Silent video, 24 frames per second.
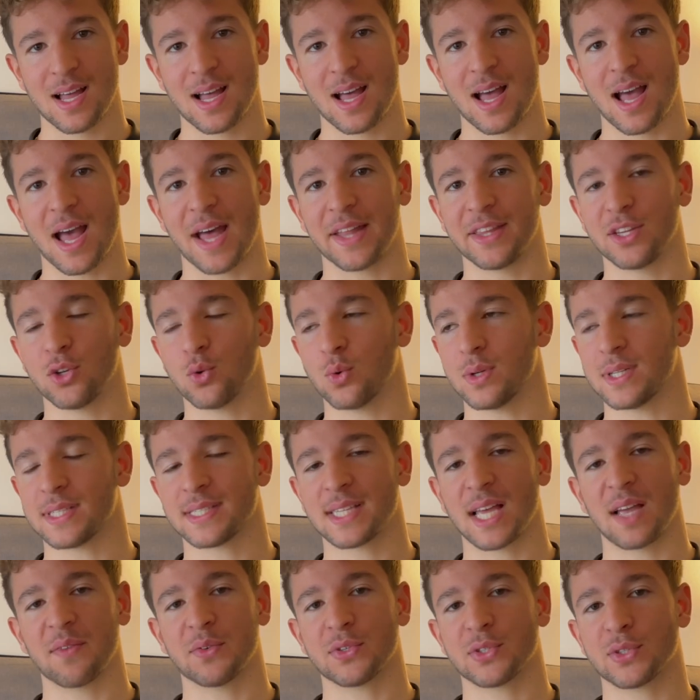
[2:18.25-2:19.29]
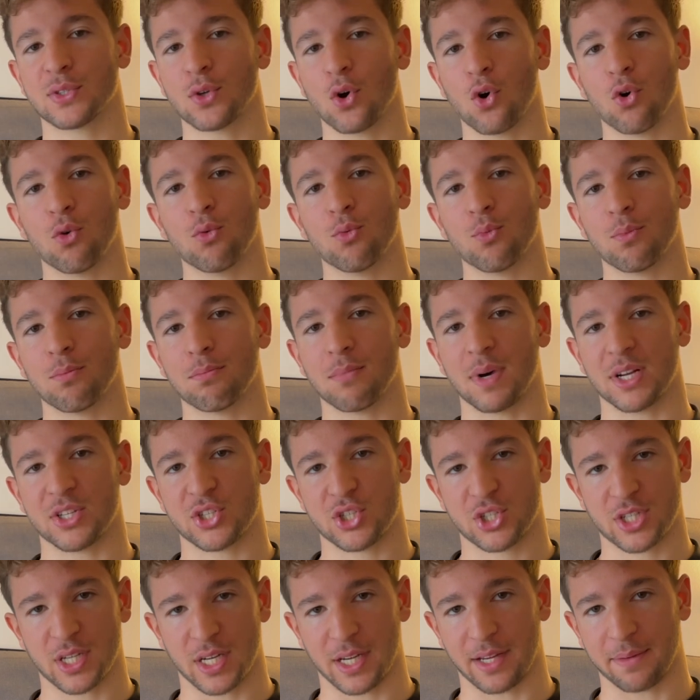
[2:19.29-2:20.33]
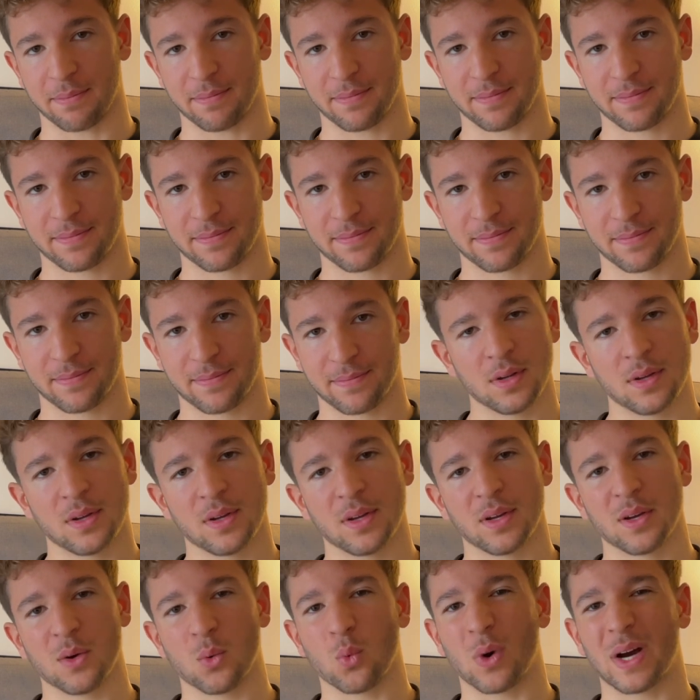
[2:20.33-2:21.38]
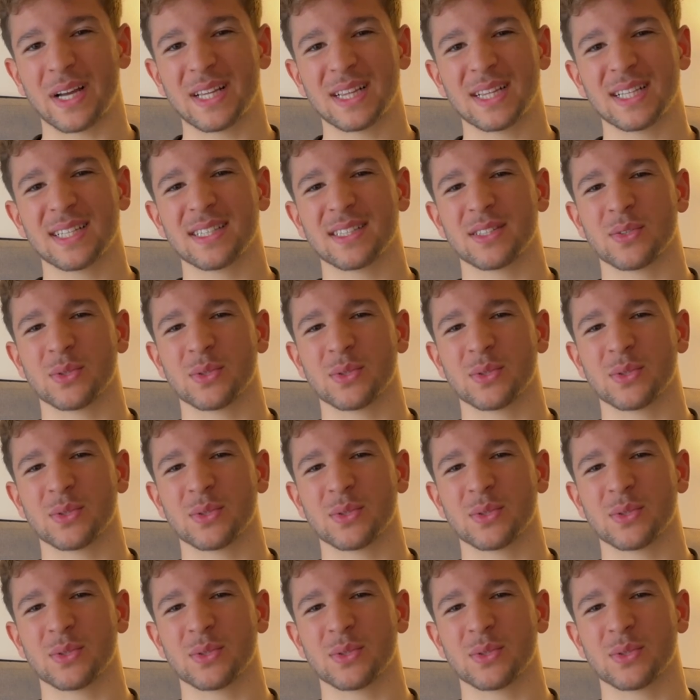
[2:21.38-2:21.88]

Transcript: and you will save so much time. While to